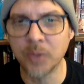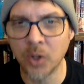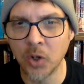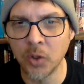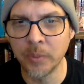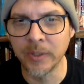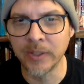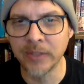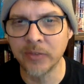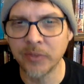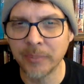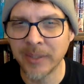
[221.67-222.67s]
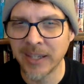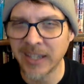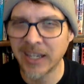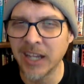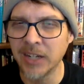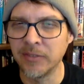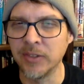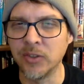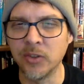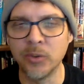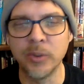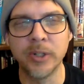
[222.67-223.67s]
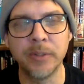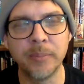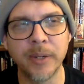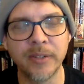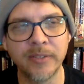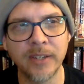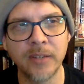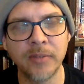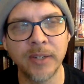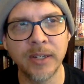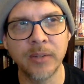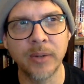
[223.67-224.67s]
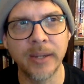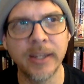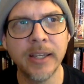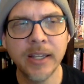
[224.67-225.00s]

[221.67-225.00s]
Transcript: Kōbun is something I kind of intuited myself anyway,